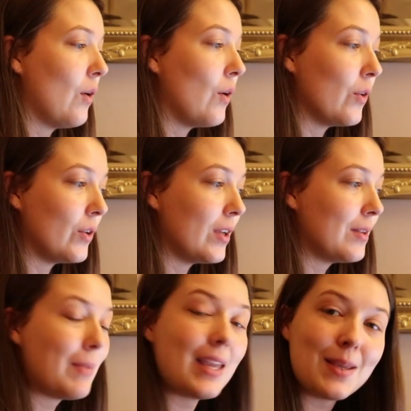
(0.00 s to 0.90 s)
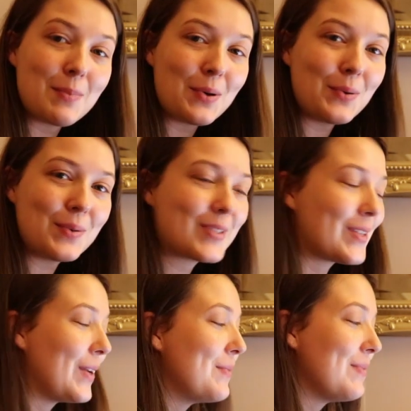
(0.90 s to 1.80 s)
on people.
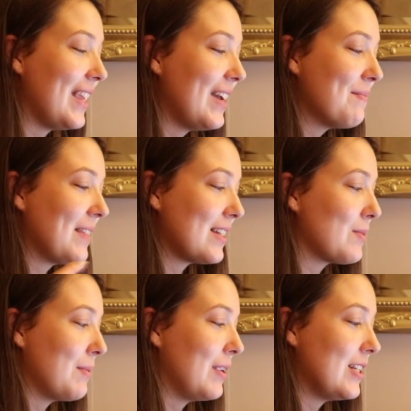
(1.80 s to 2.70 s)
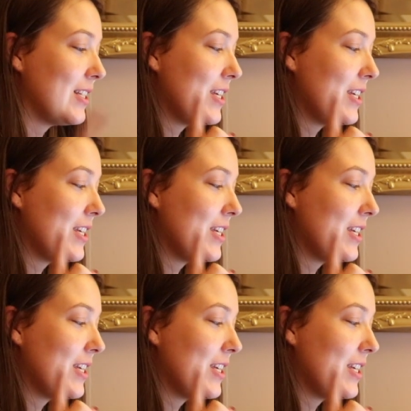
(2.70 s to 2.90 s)
So yeah, that's what I'm going to